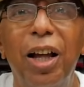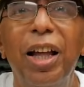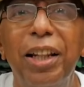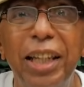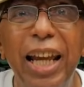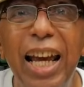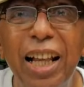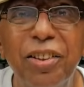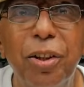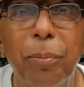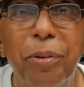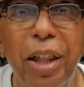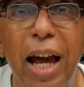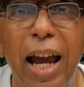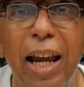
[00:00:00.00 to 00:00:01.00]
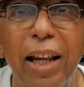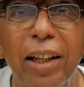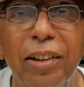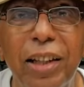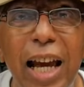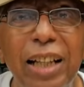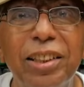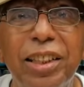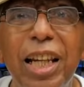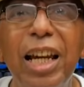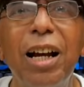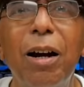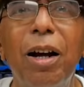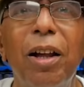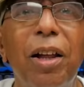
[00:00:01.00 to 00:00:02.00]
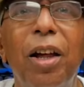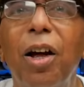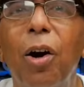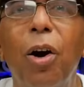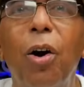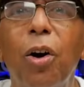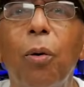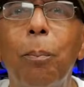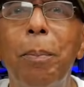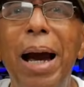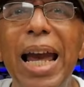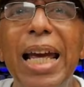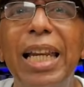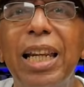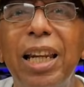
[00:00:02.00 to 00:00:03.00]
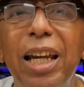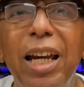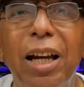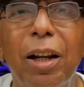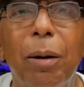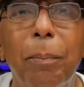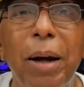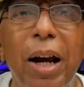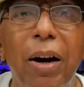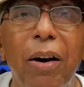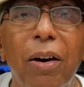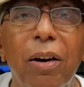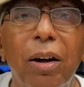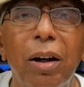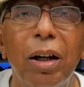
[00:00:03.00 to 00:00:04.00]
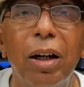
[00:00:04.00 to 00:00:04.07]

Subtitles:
did some things. They still made it here in America.